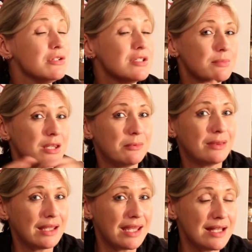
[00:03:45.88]
do something
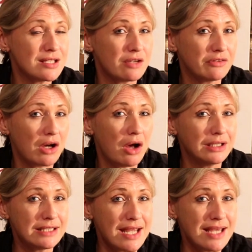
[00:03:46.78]
with the kids over the
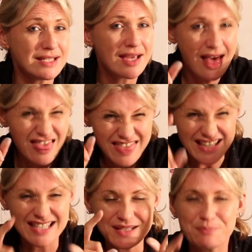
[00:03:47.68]
holidays,
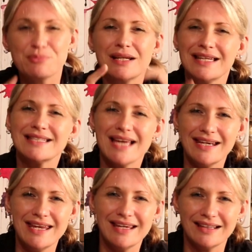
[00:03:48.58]
this is a brilliant
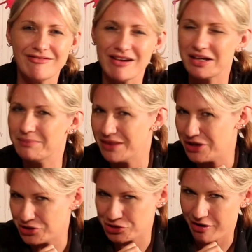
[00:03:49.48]
technique and I recommend
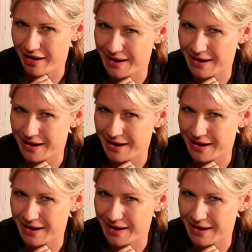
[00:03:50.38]
that you try